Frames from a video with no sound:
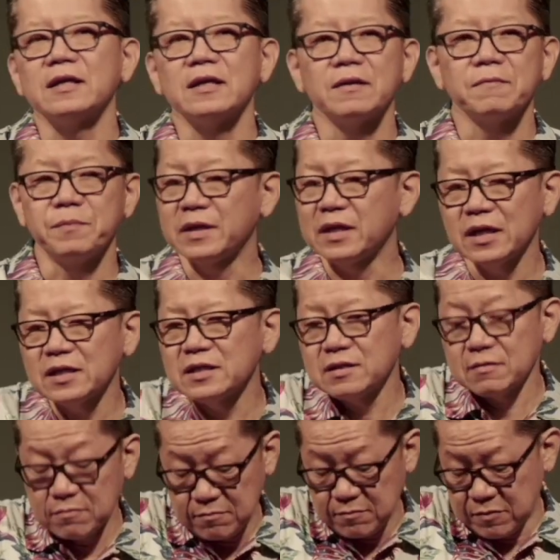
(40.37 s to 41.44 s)

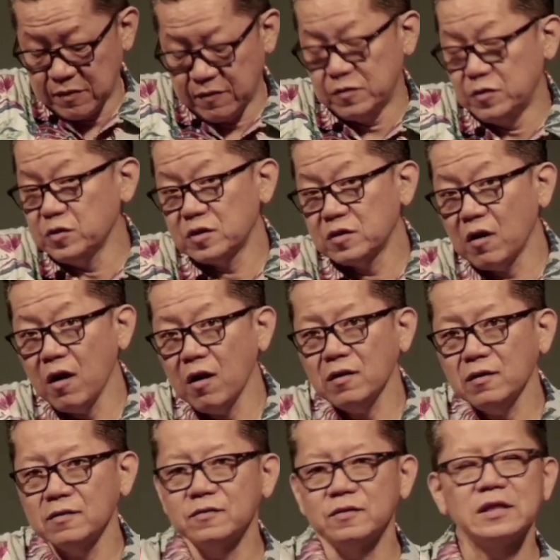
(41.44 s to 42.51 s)
Because a new
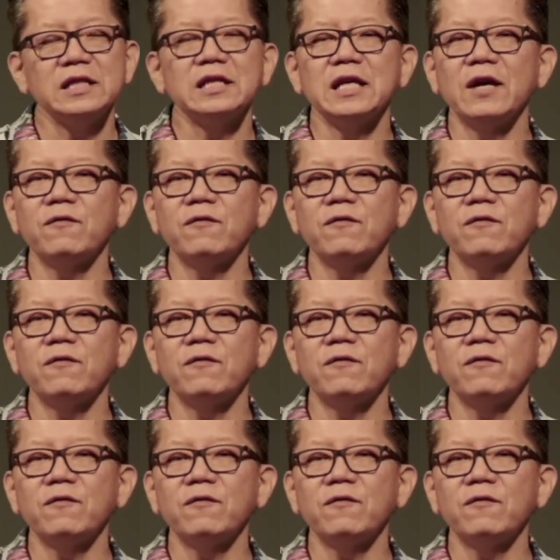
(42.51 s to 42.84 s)
song? Well, he never